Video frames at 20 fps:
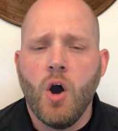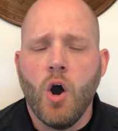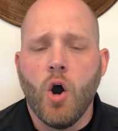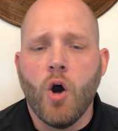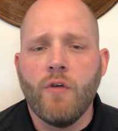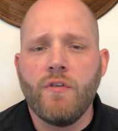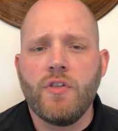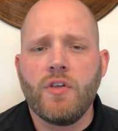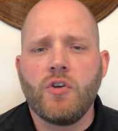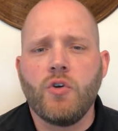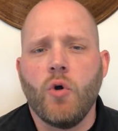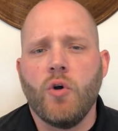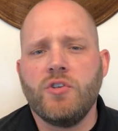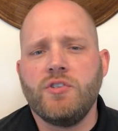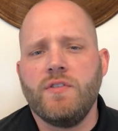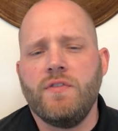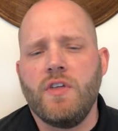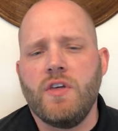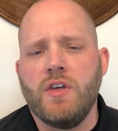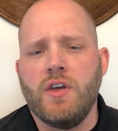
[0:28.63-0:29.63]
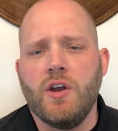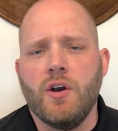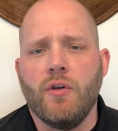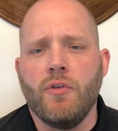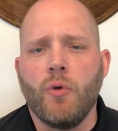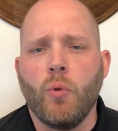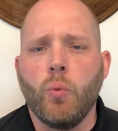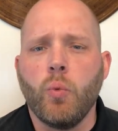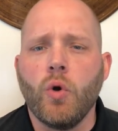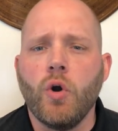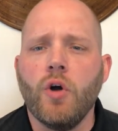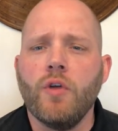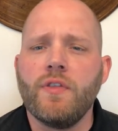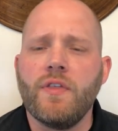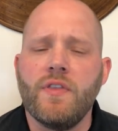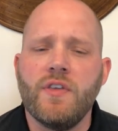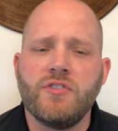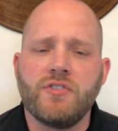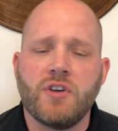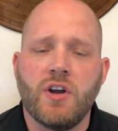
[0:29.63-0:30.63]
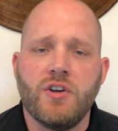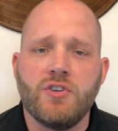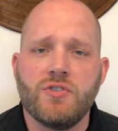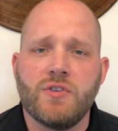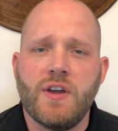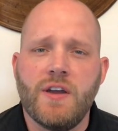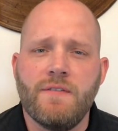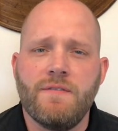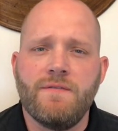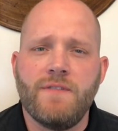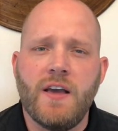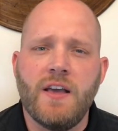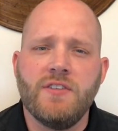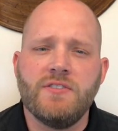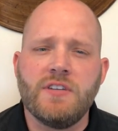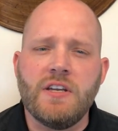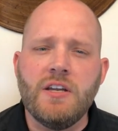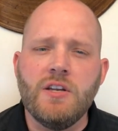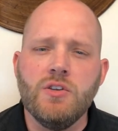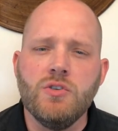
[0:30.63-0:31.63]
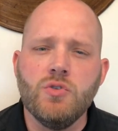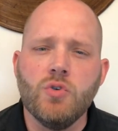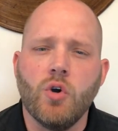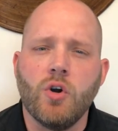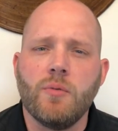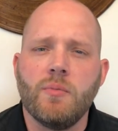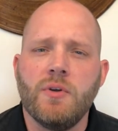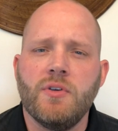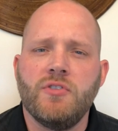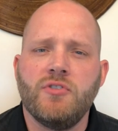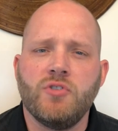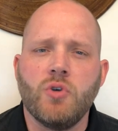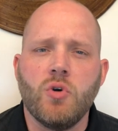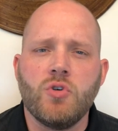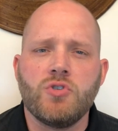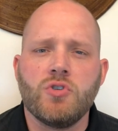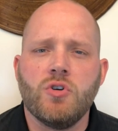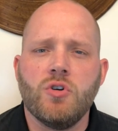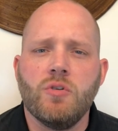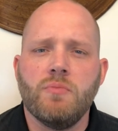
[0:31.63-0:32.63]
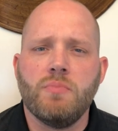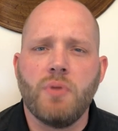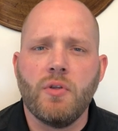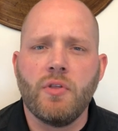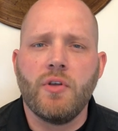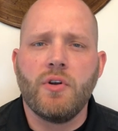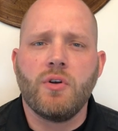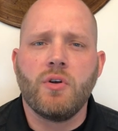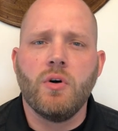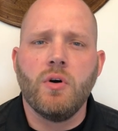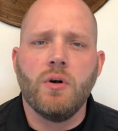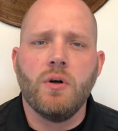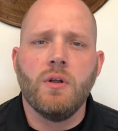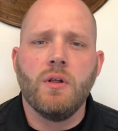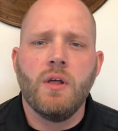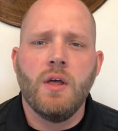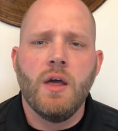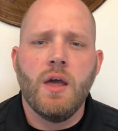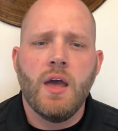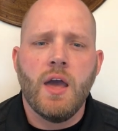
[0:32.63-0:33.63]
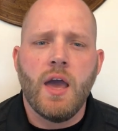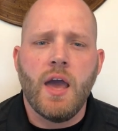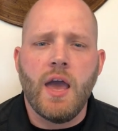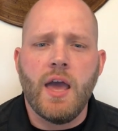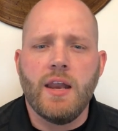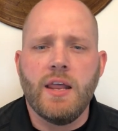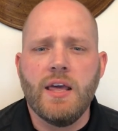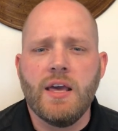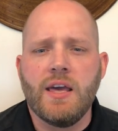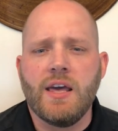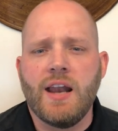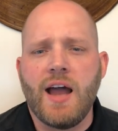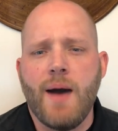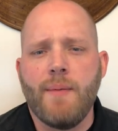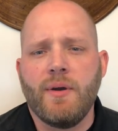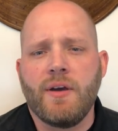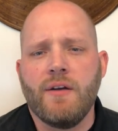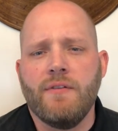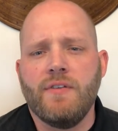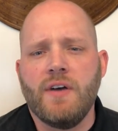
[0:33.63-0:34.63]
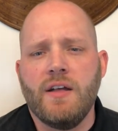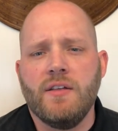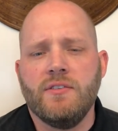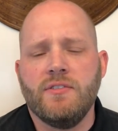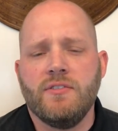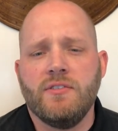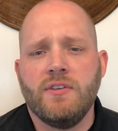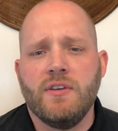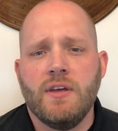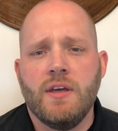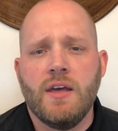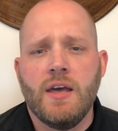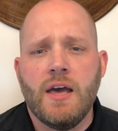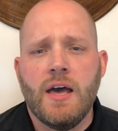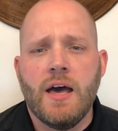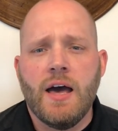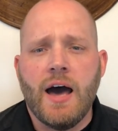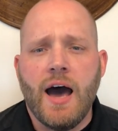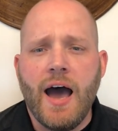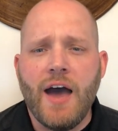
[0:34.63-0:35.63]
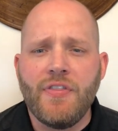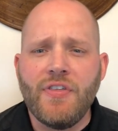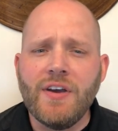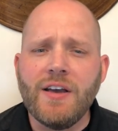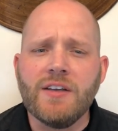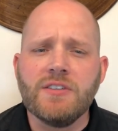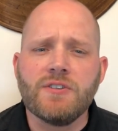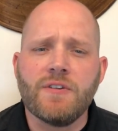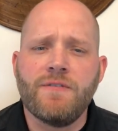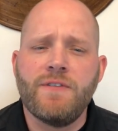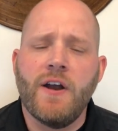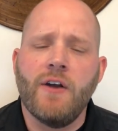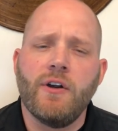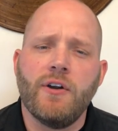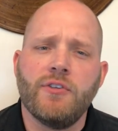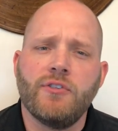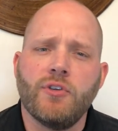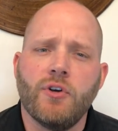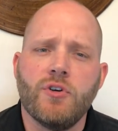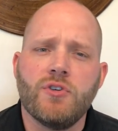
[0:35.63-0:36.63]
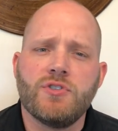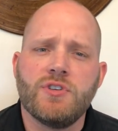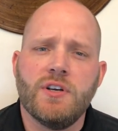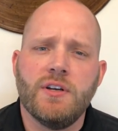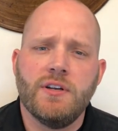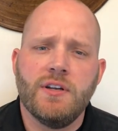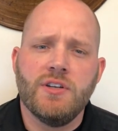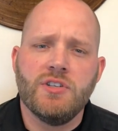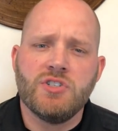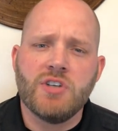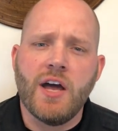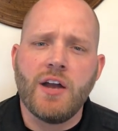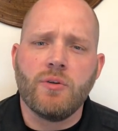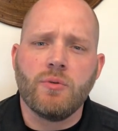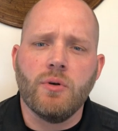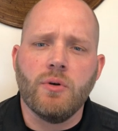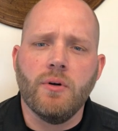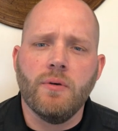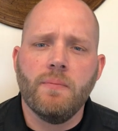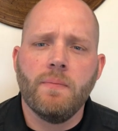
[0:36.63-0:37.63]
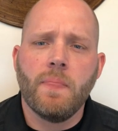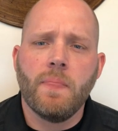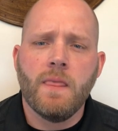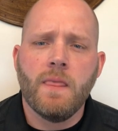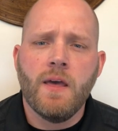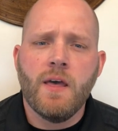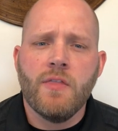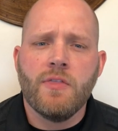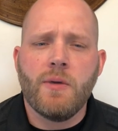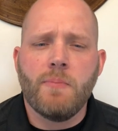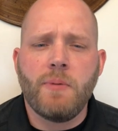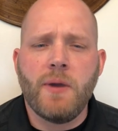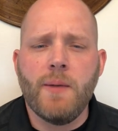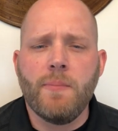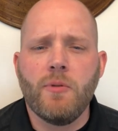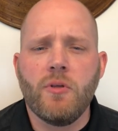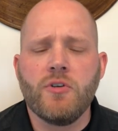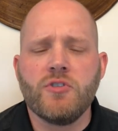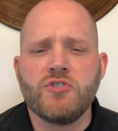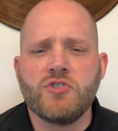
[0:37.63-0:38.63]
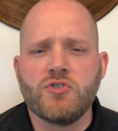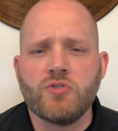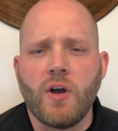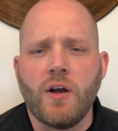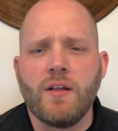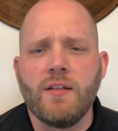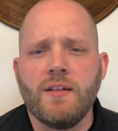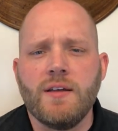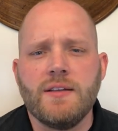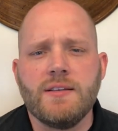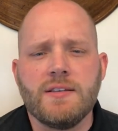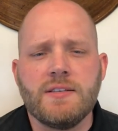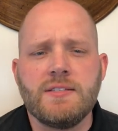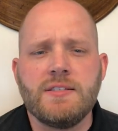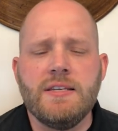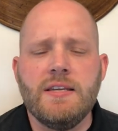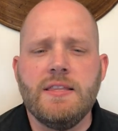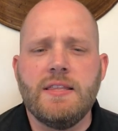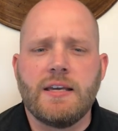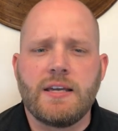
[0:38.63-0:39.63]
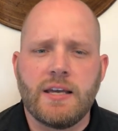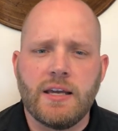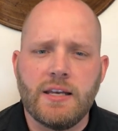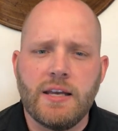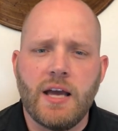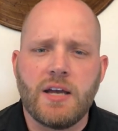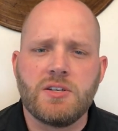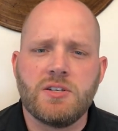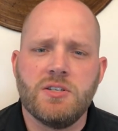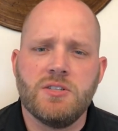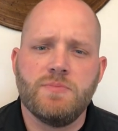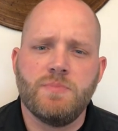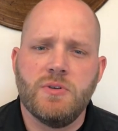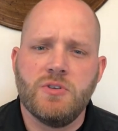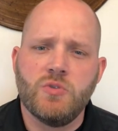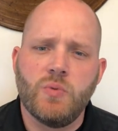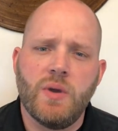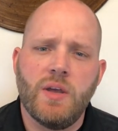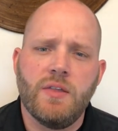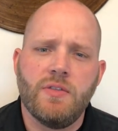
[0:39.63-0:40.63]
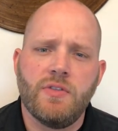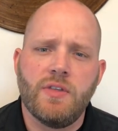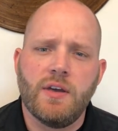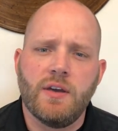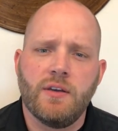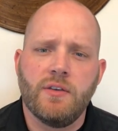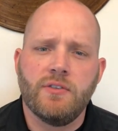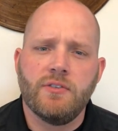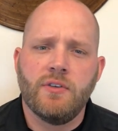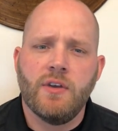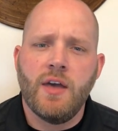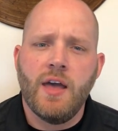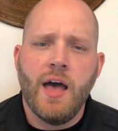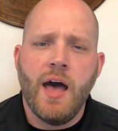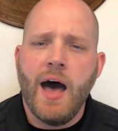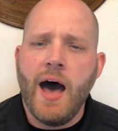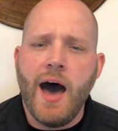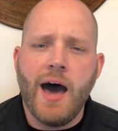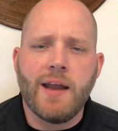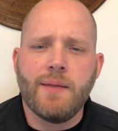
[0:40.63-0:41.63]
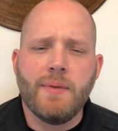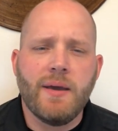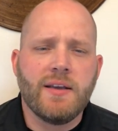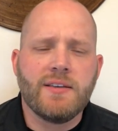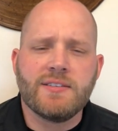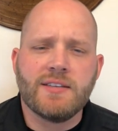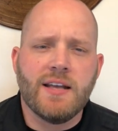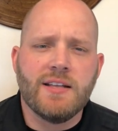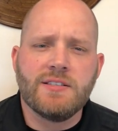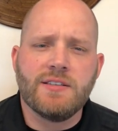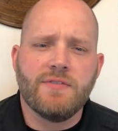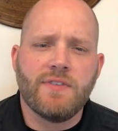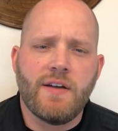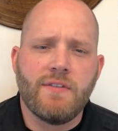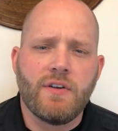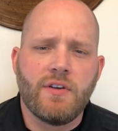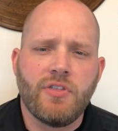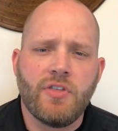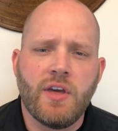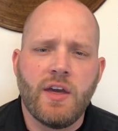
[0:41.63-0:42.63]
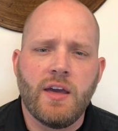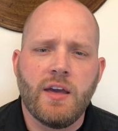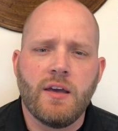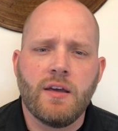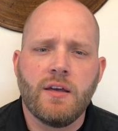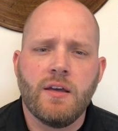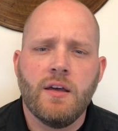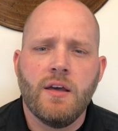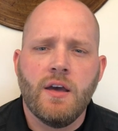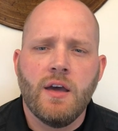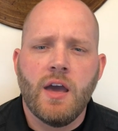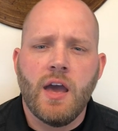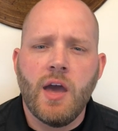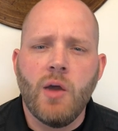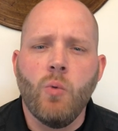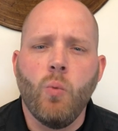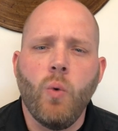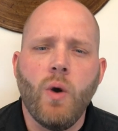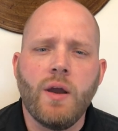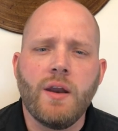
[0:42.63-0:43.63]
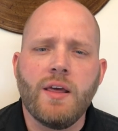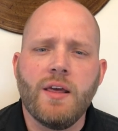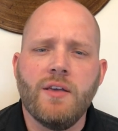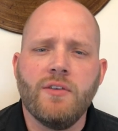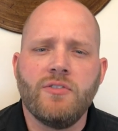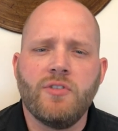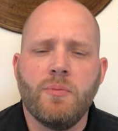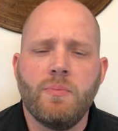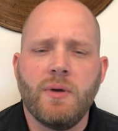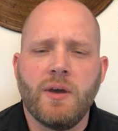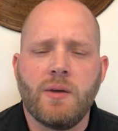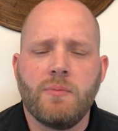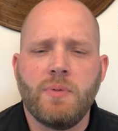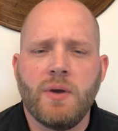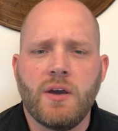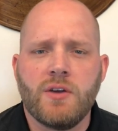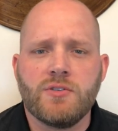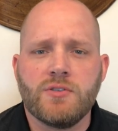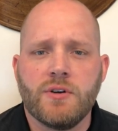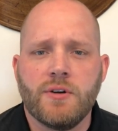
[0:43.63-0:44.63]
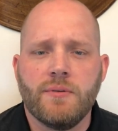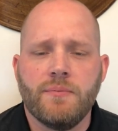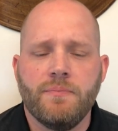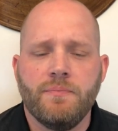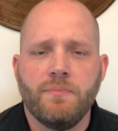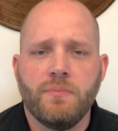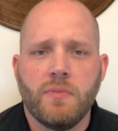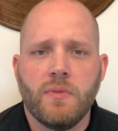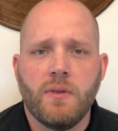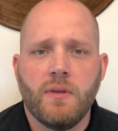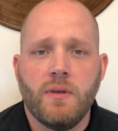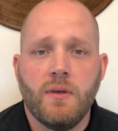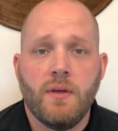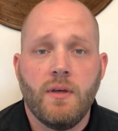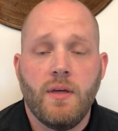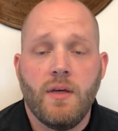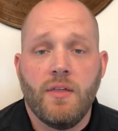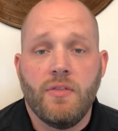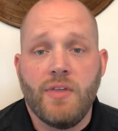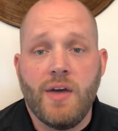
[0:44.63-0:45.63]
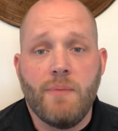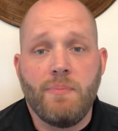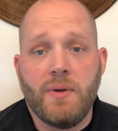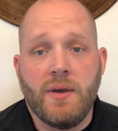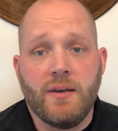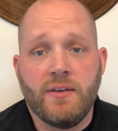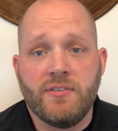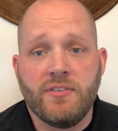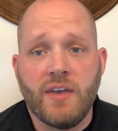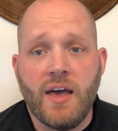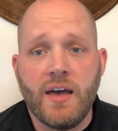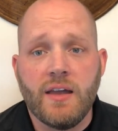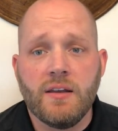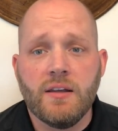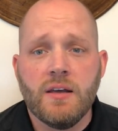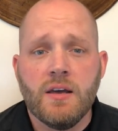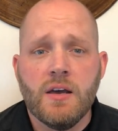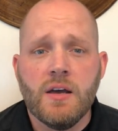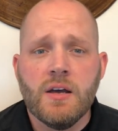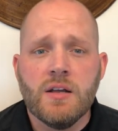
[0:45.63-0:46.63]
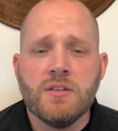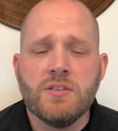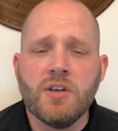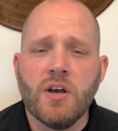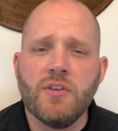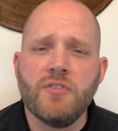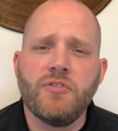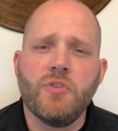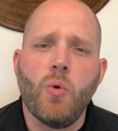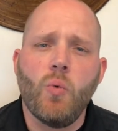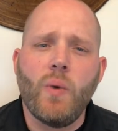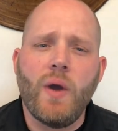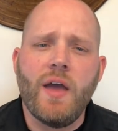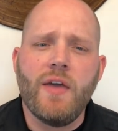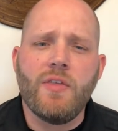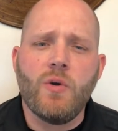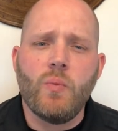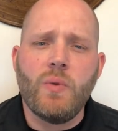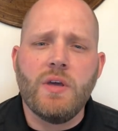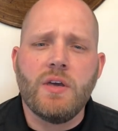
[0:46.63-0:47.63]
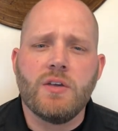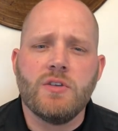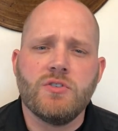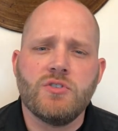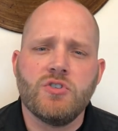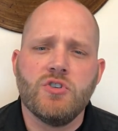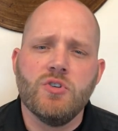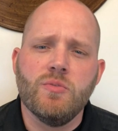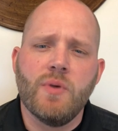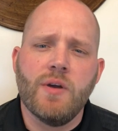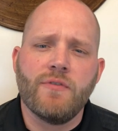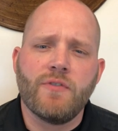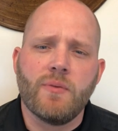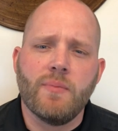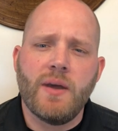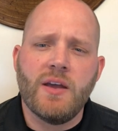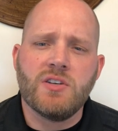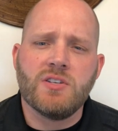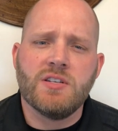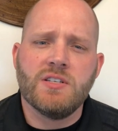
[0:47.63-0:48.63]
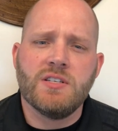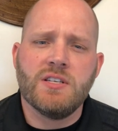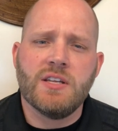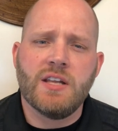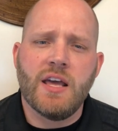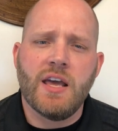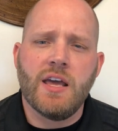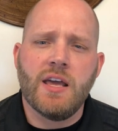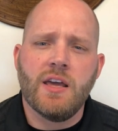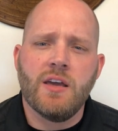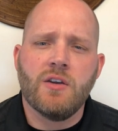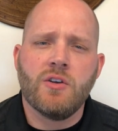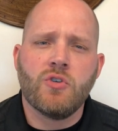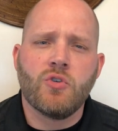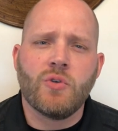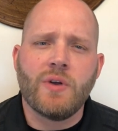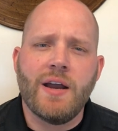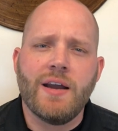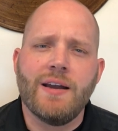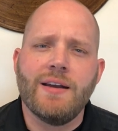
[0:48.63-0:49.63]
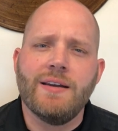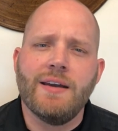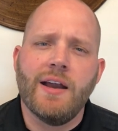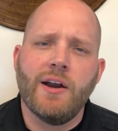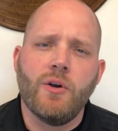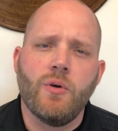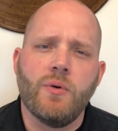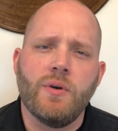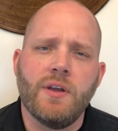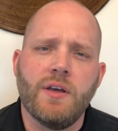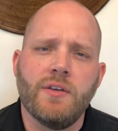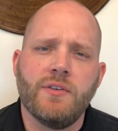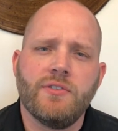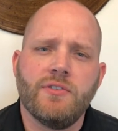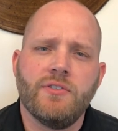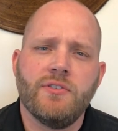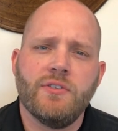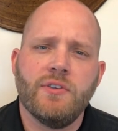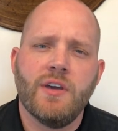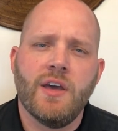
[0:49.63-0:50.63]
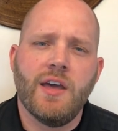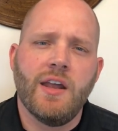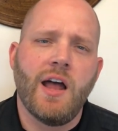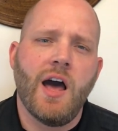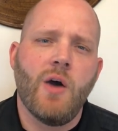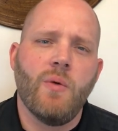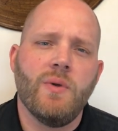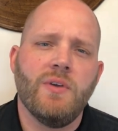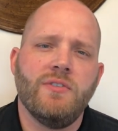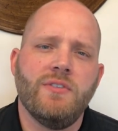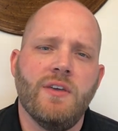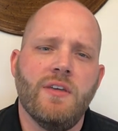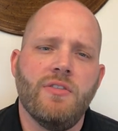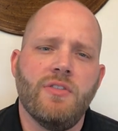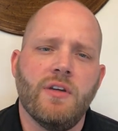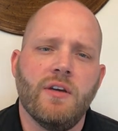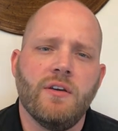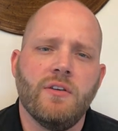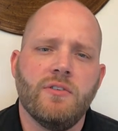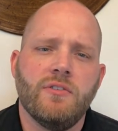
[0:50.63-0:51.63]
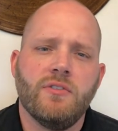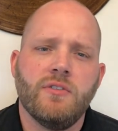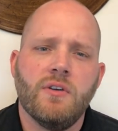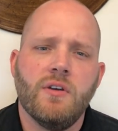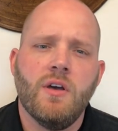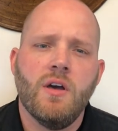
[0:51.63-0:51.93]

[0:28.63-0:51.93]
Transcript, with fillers: Over the course of a year, the world and this country have faced enormous social, political, and economic events. I think it's a fair assertion in general that people are struggling to see the connections between things, how to make sense of everything, and what is the big picture. That being said, does the way that we consume information today create a narrowness in how we see things?